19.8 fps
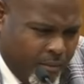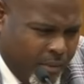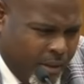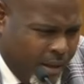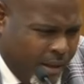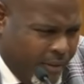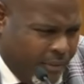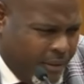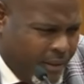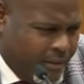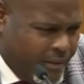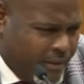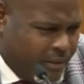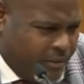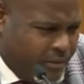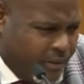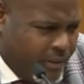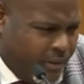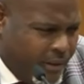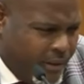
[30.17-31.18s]
Yeah, I think that's
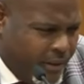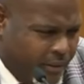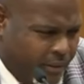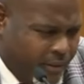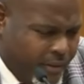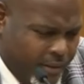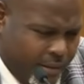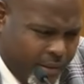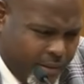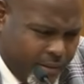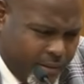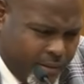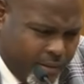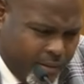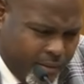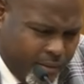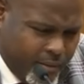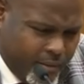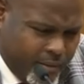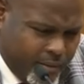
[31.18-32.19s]
fair, Larry. Yes.
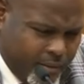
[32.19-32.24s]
